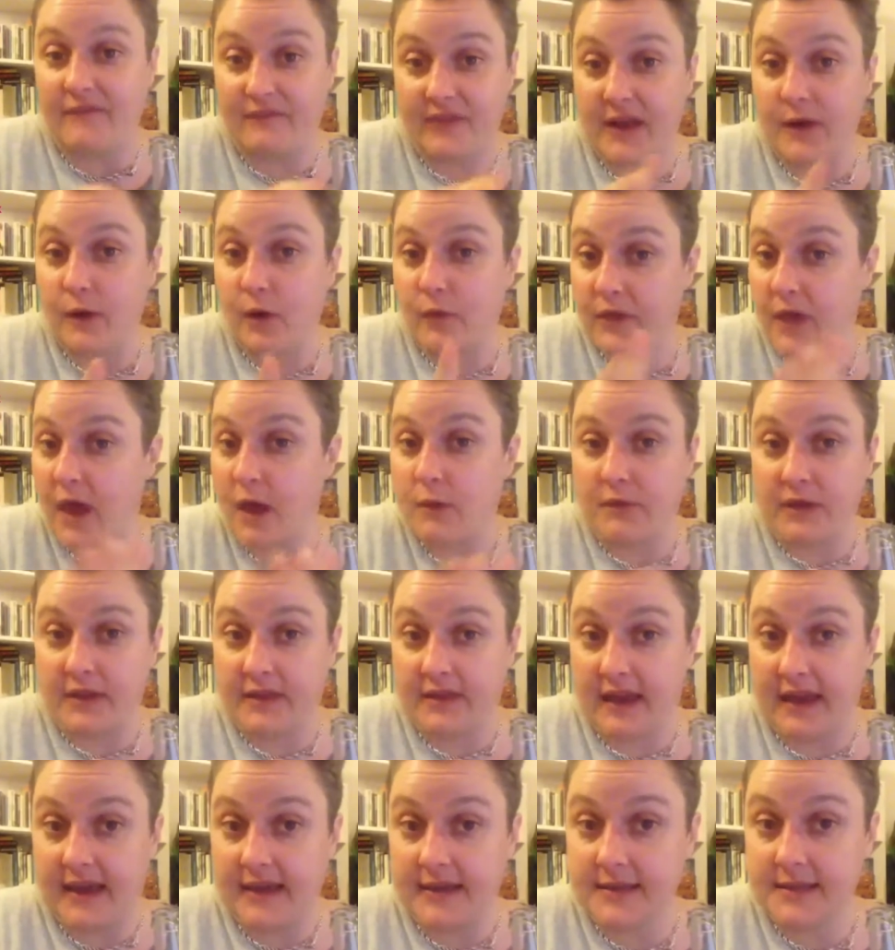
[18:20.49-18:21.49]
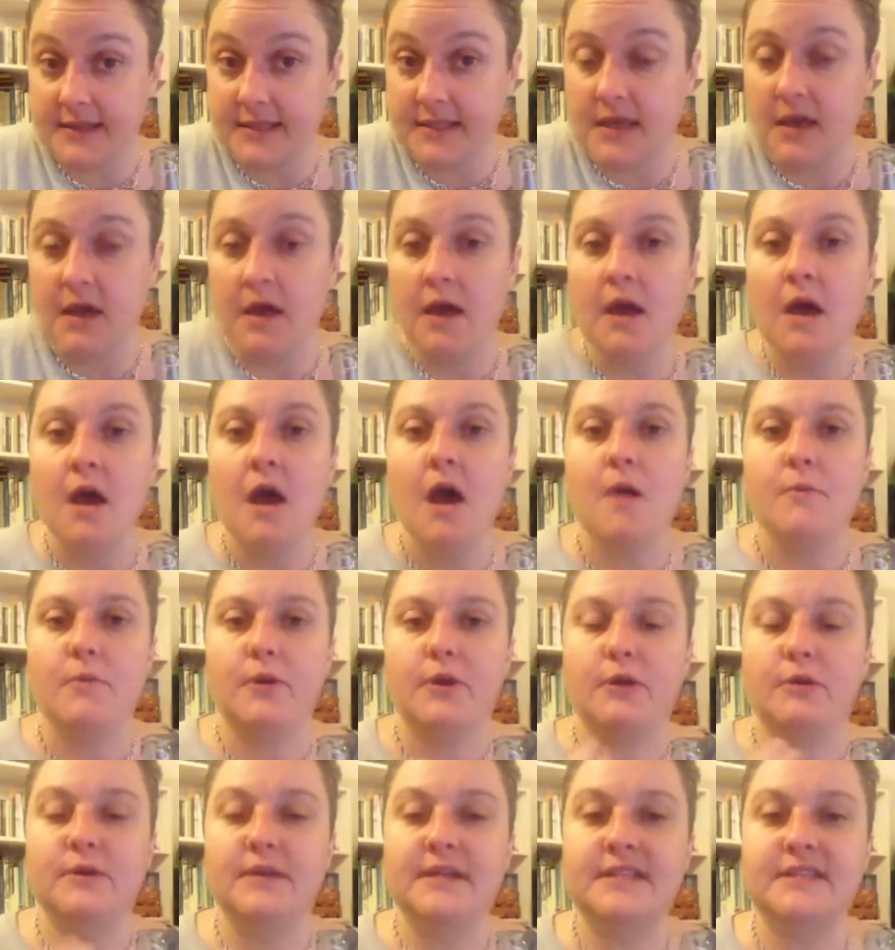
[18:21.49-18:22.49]
They're not the only things, but
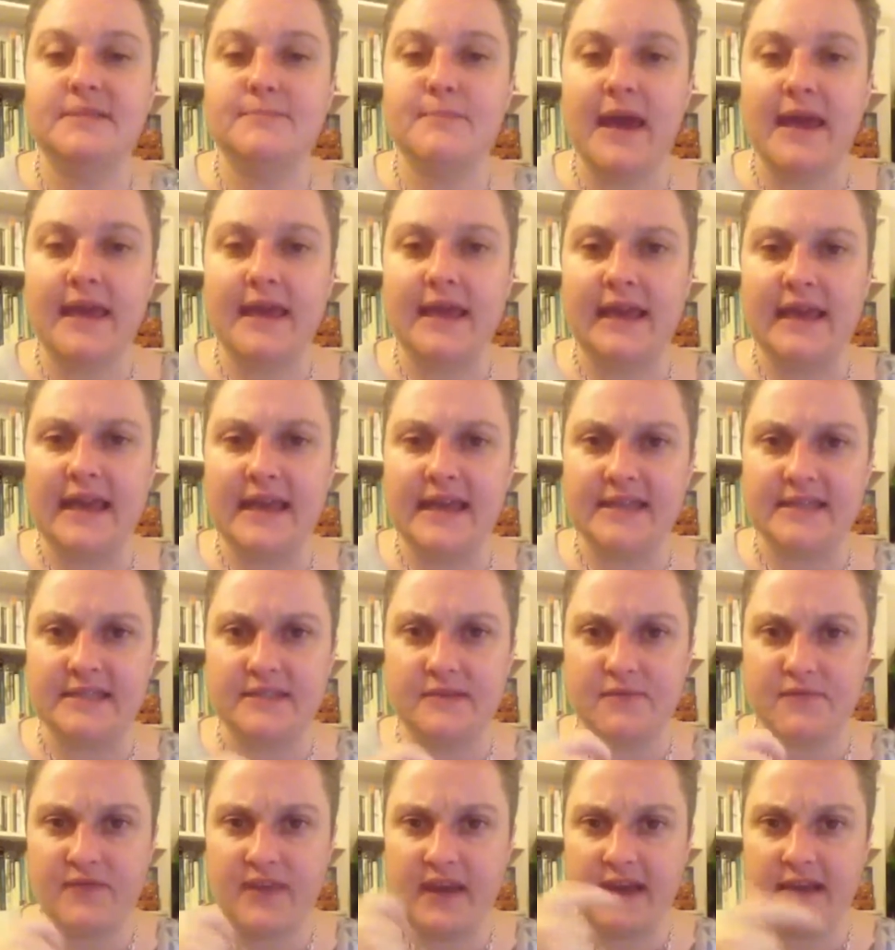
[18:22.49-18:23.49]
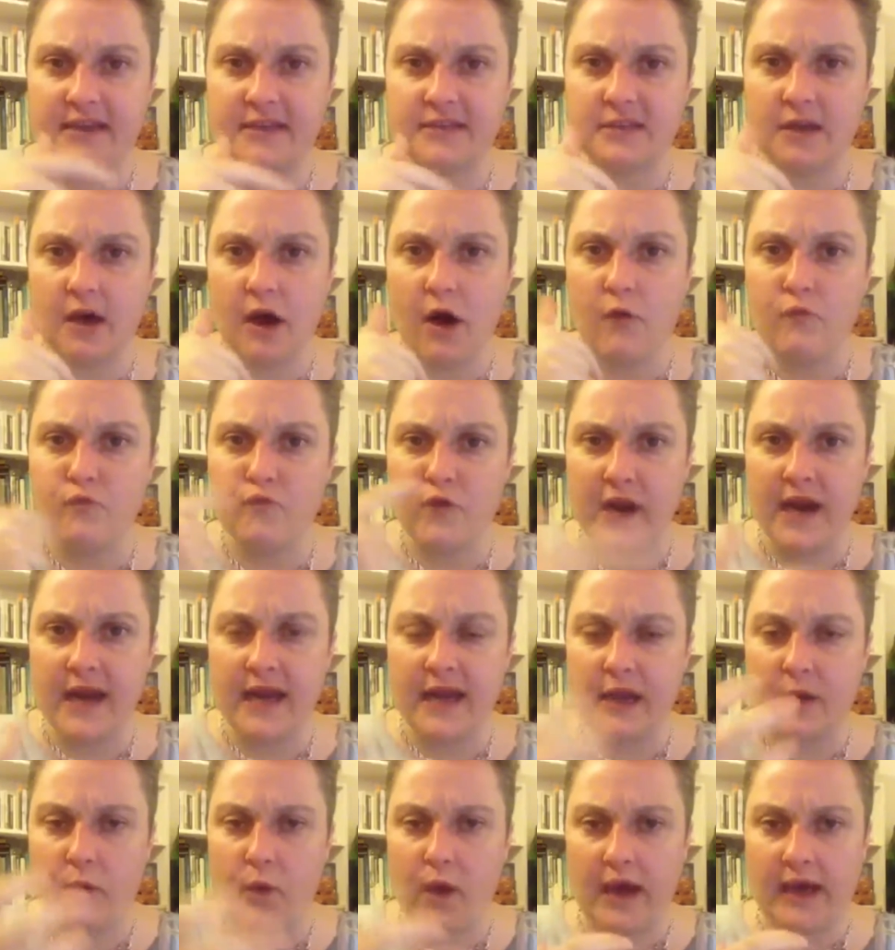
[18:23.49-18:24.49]
you need to make a list of things that are really
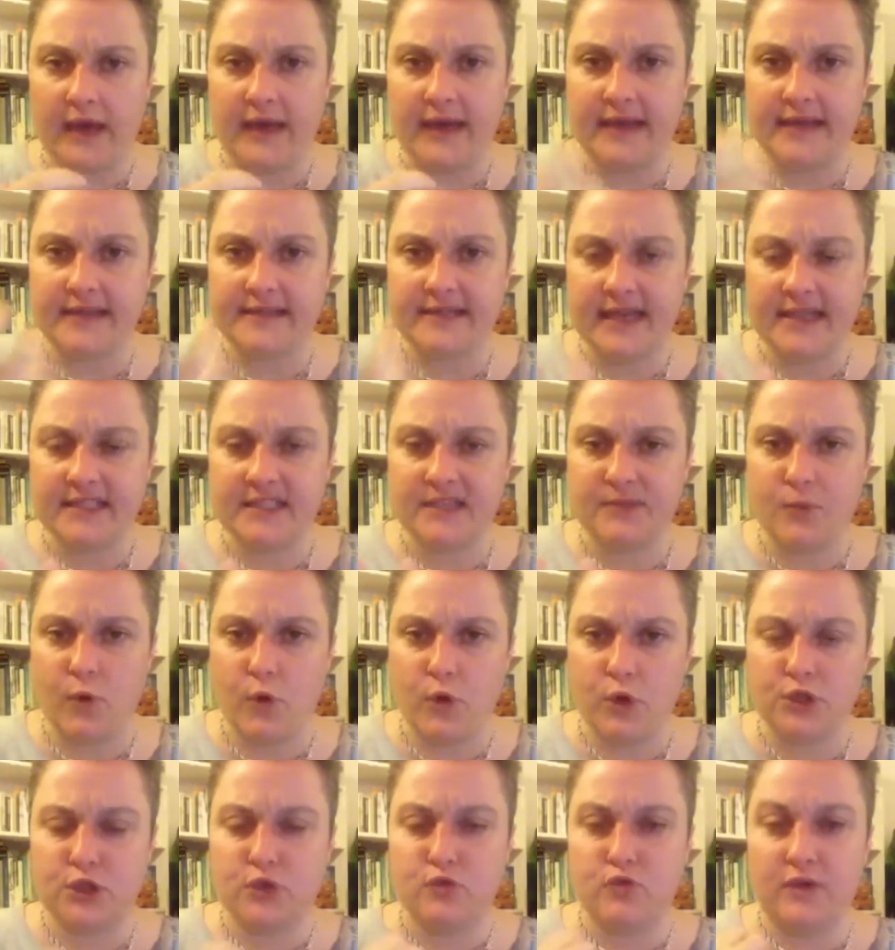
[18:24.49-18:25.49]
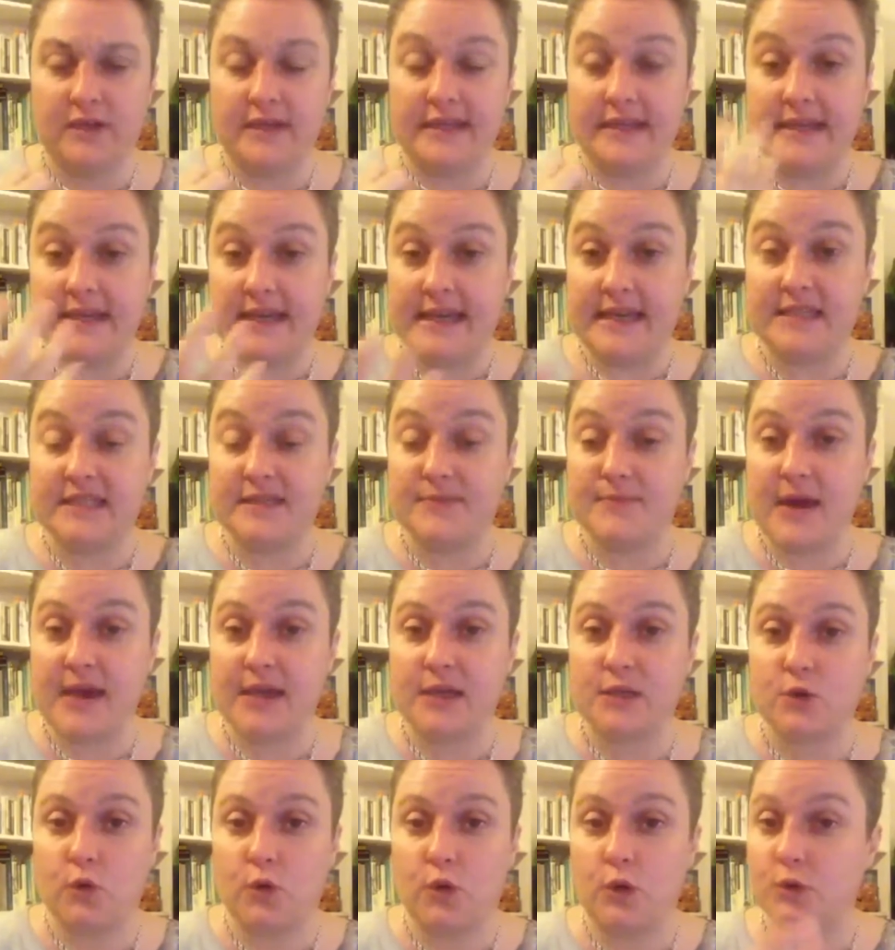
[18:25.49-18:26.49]
quickly accessible, because you really need to make
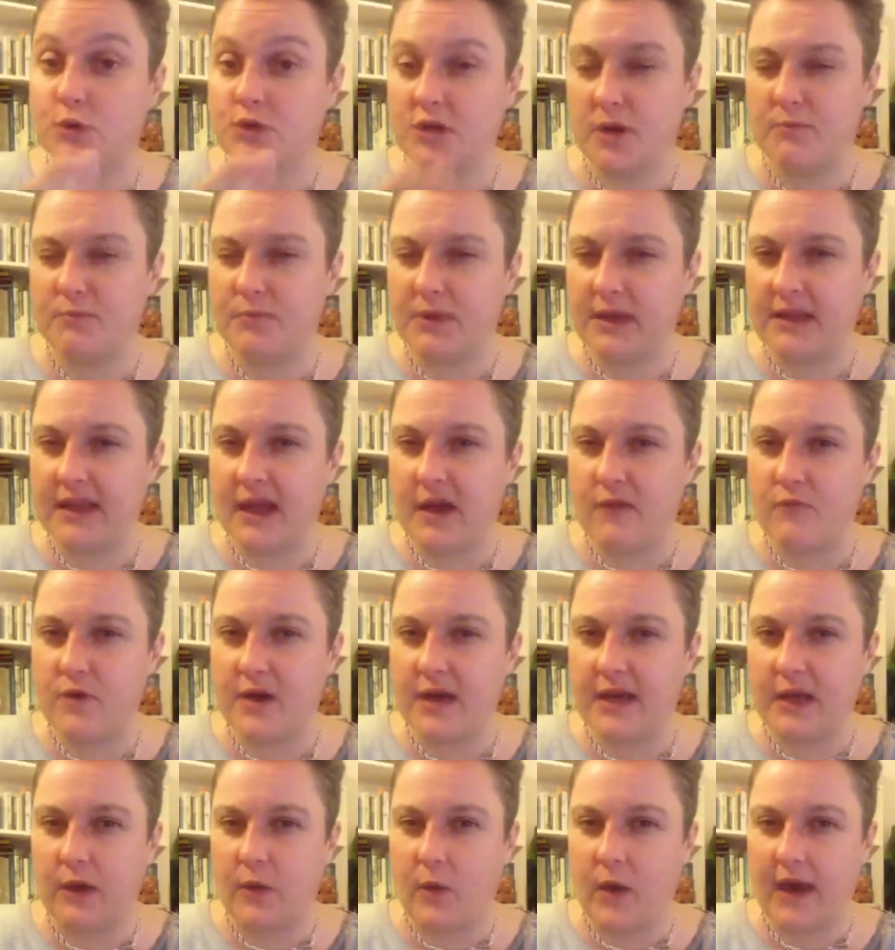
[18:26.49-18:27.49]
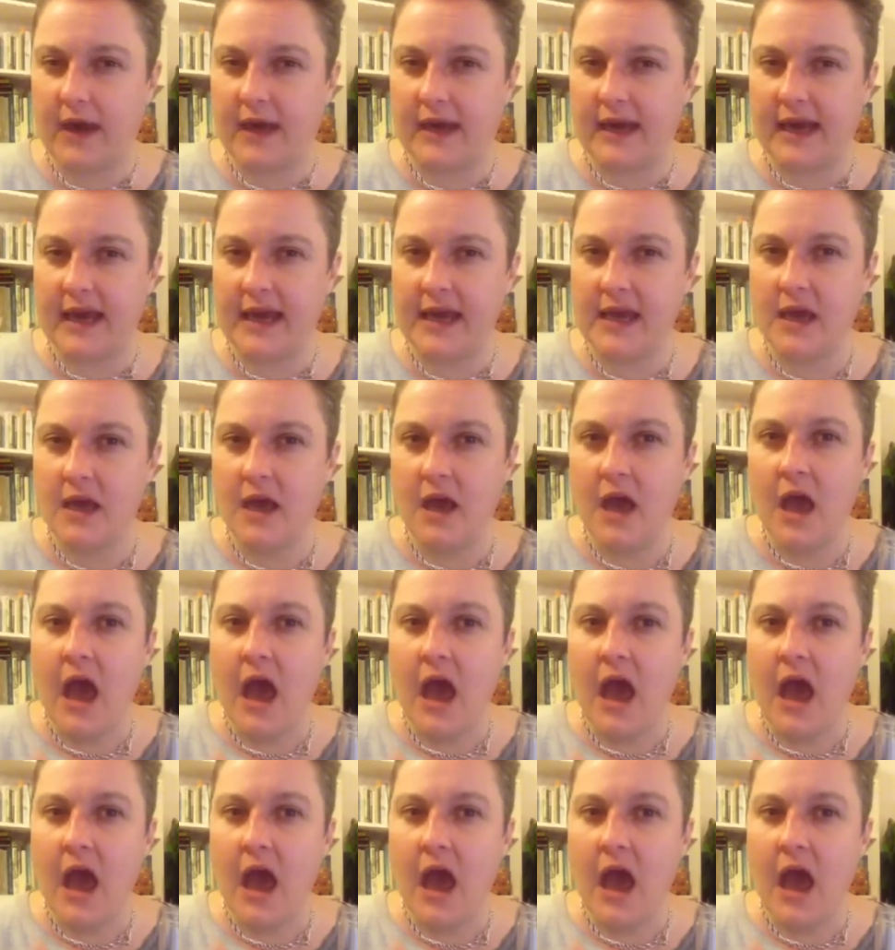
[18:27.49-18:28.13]
sure you jump in there really quickly